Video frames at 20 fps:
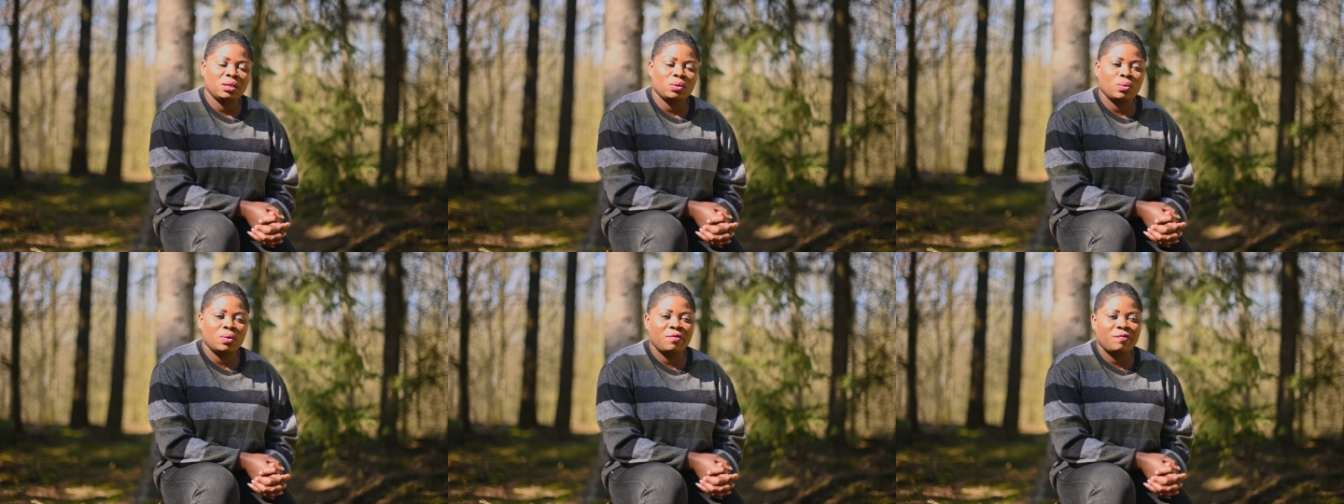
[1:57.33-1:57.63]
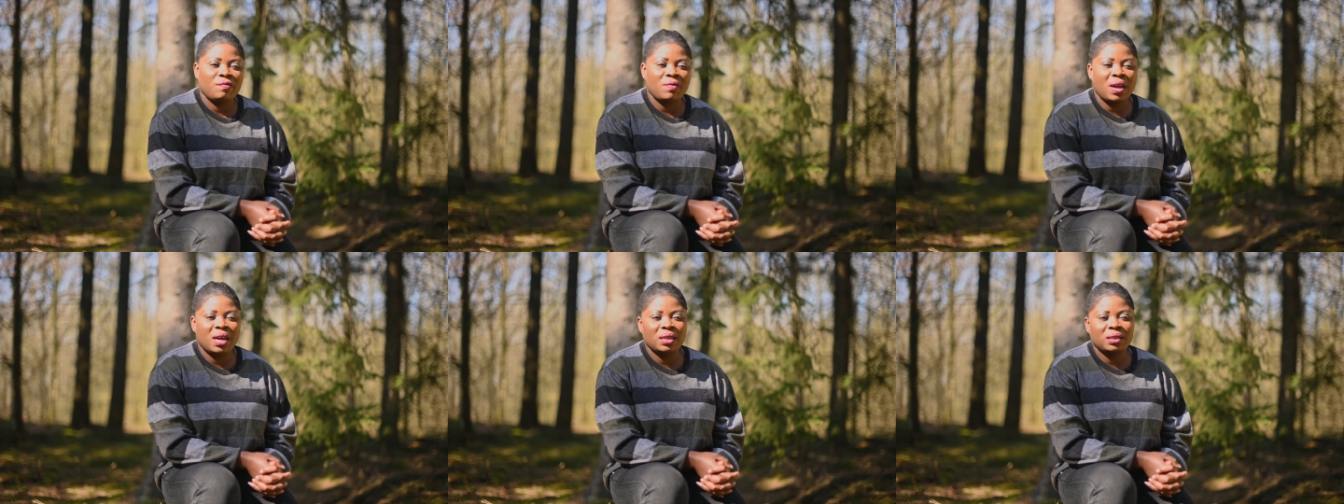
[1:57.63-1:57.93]
We
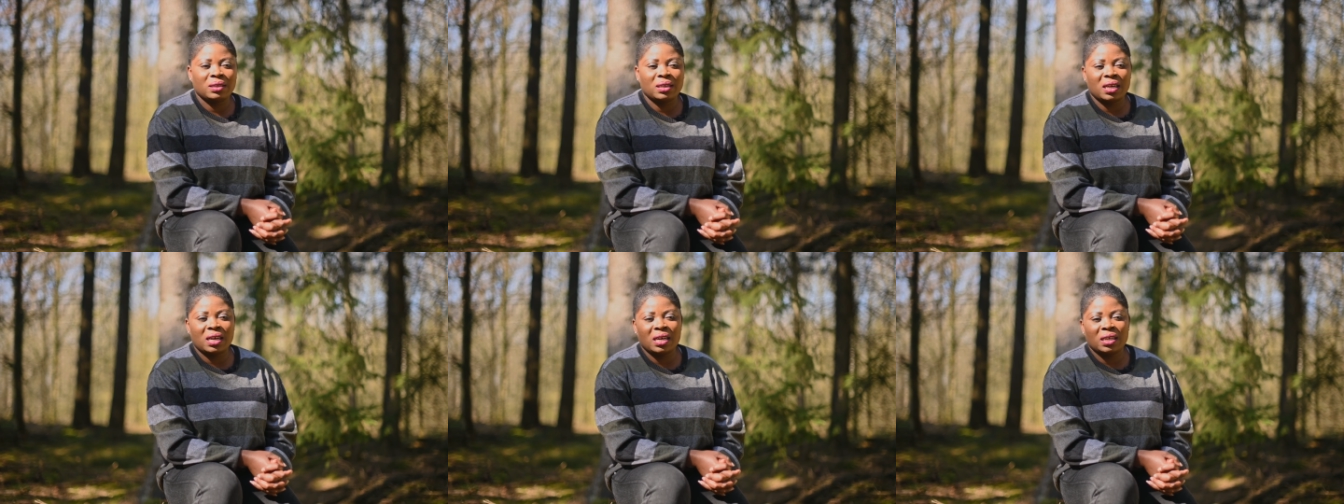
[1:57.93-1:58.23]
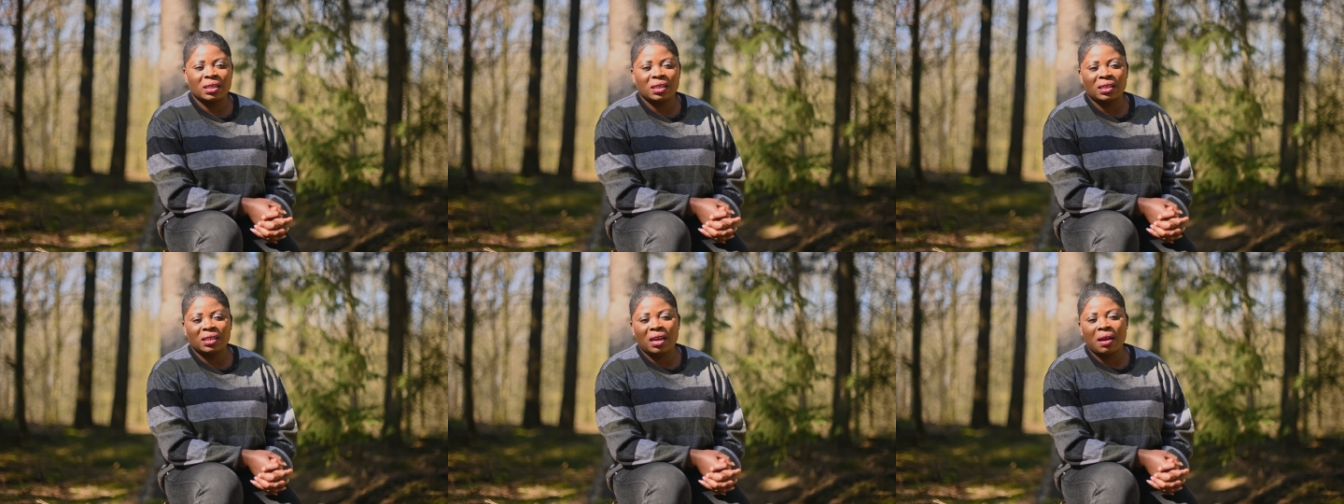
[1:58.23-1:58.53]
find
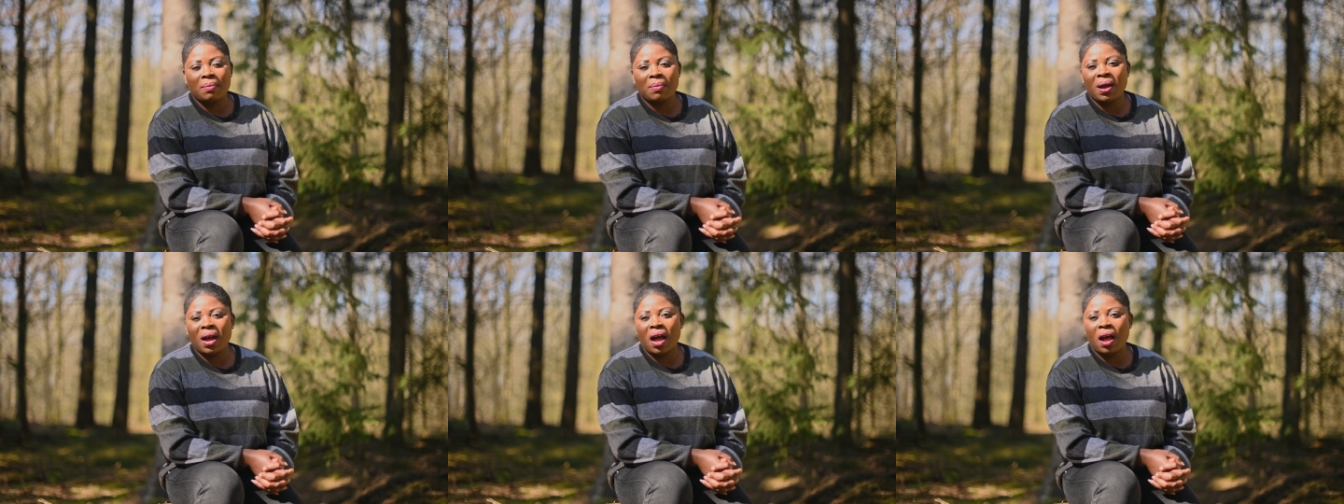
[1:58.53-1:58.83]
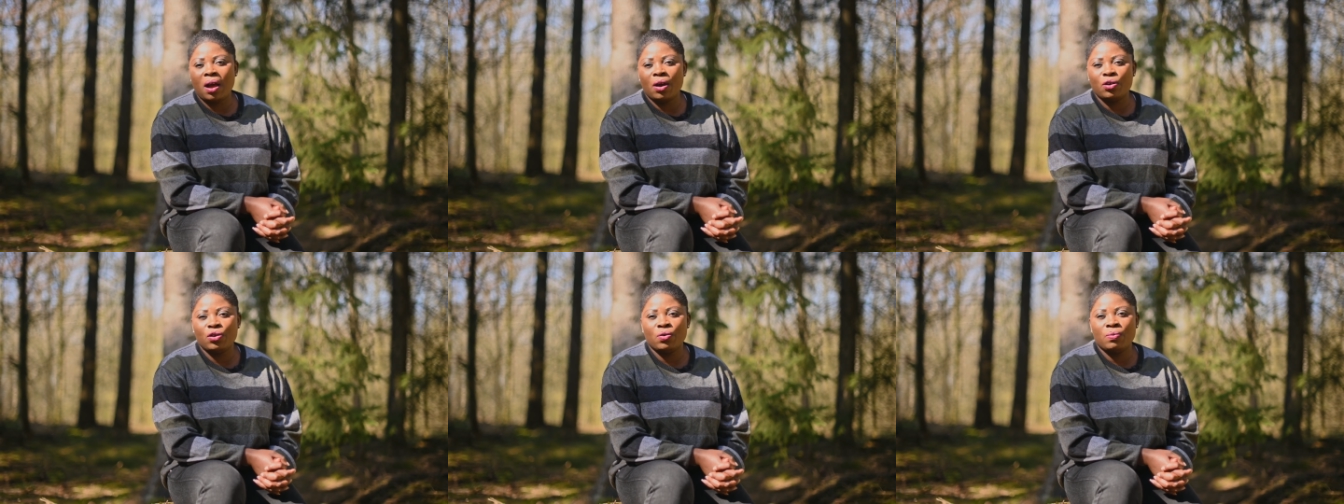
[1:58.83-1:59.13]
that
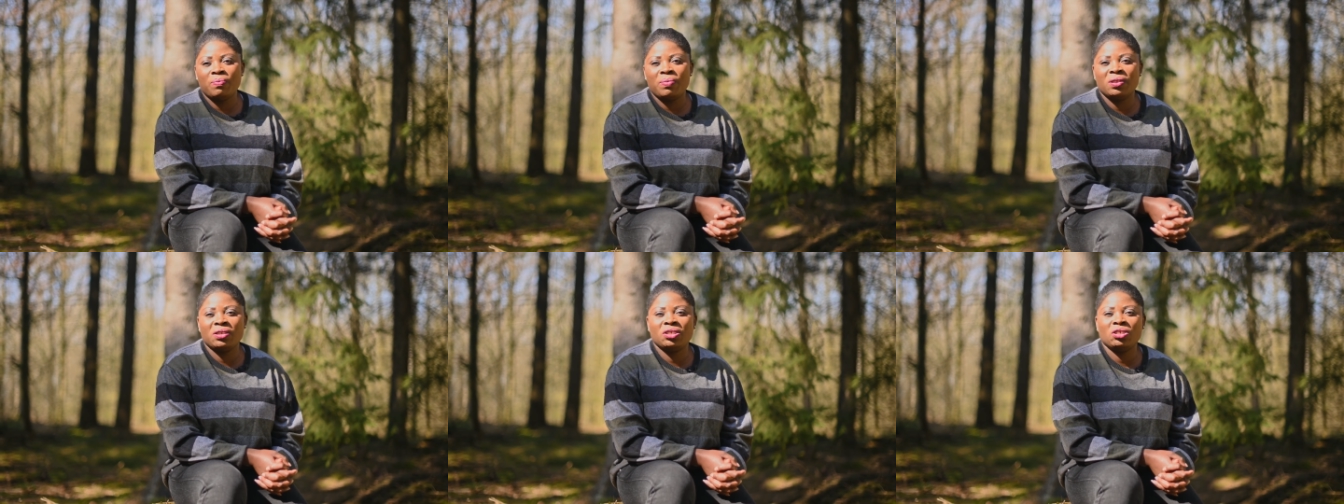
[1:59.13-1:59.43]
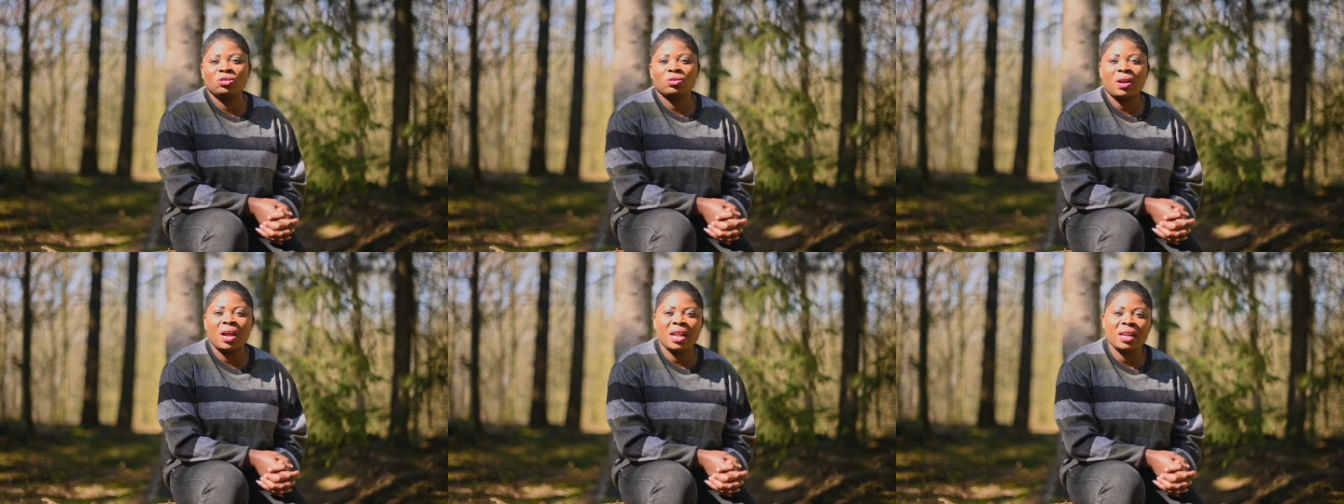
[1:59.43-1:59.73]
somehow you'll be
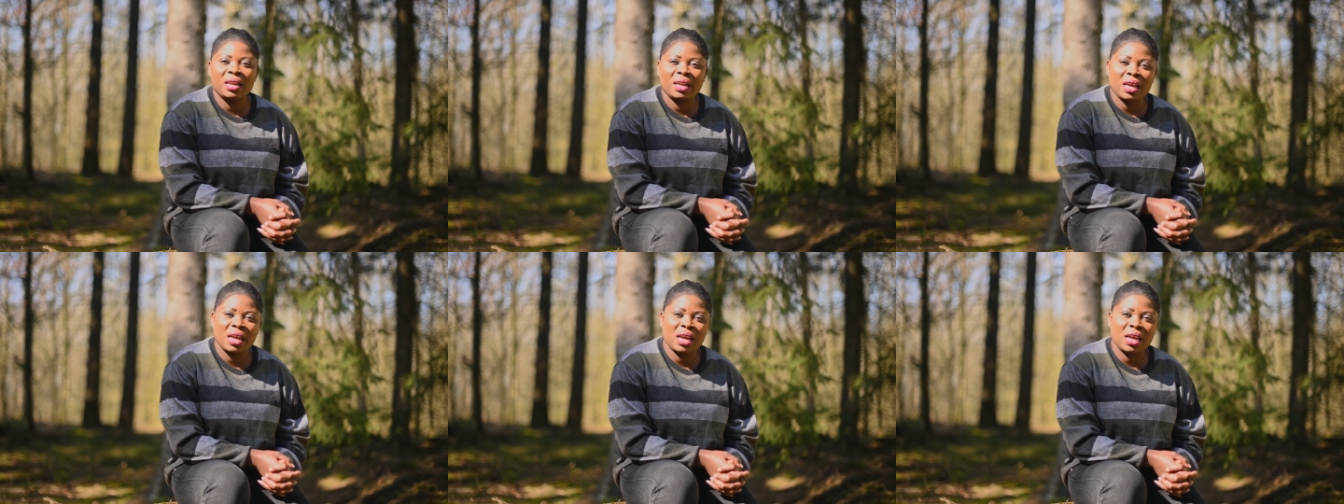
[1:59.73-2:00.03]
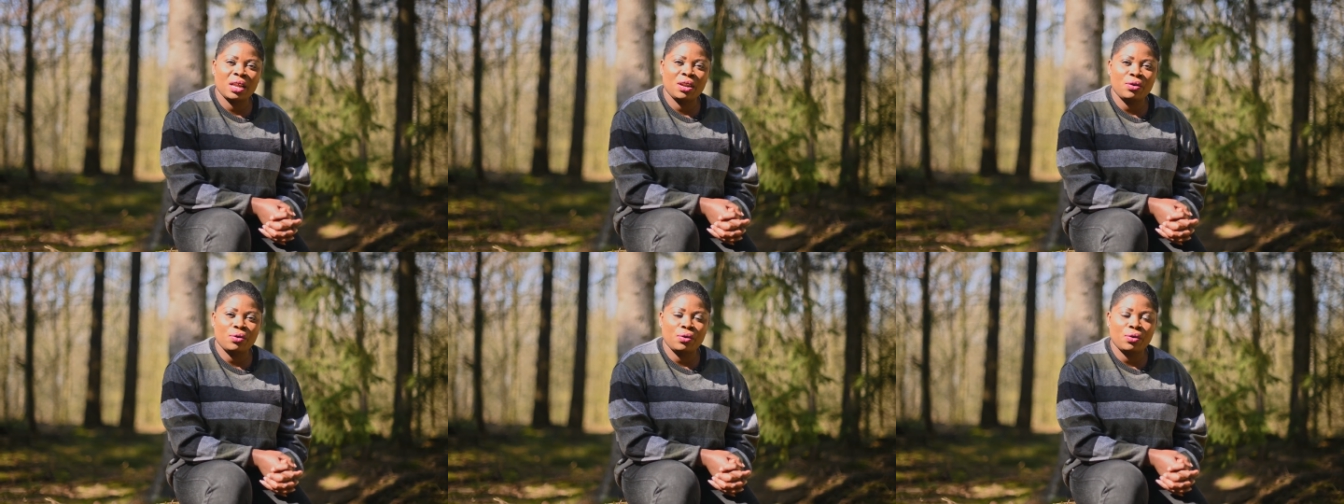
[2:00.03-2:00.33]

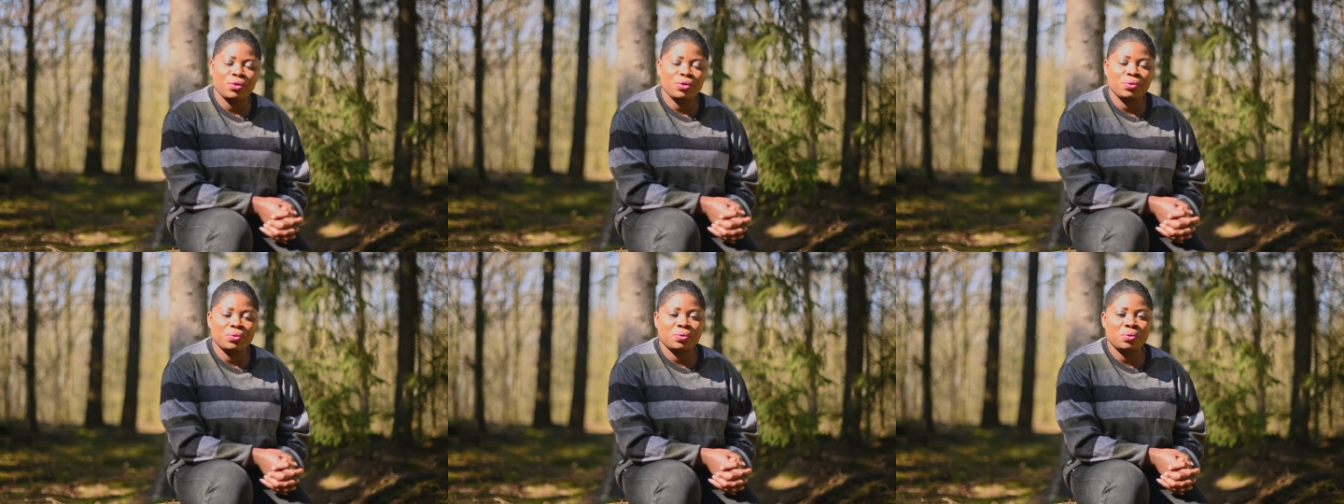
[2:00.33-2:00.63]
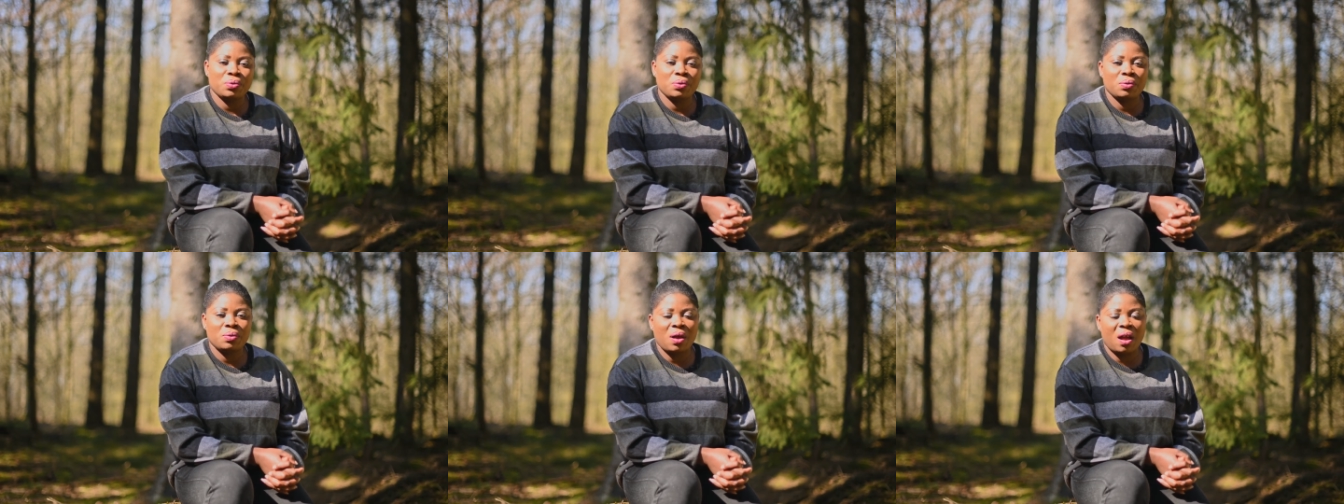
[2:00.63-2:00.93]
stranded or
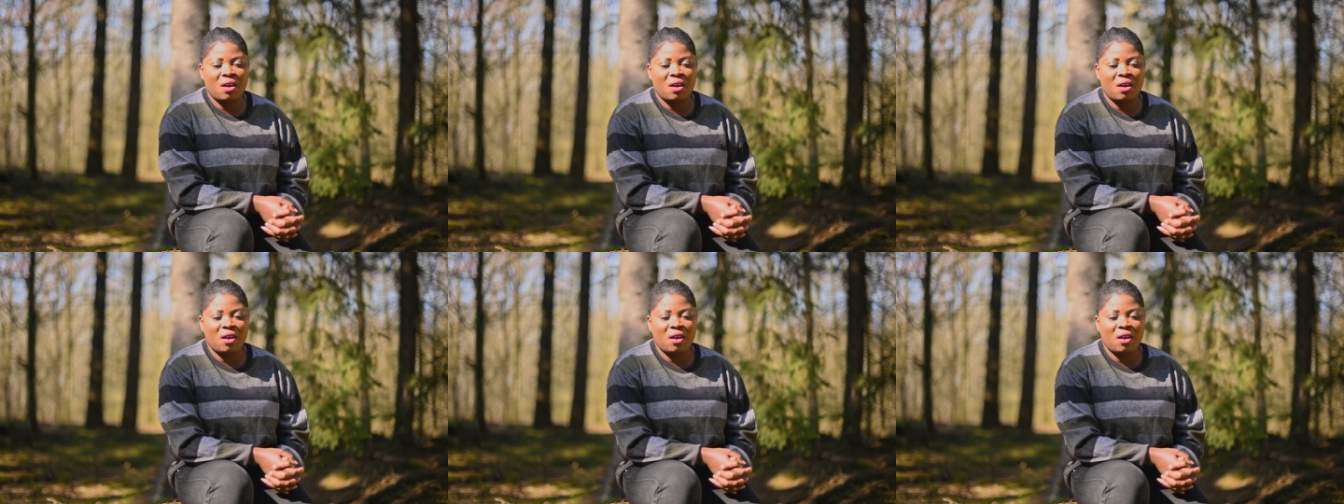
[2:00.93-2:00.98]
you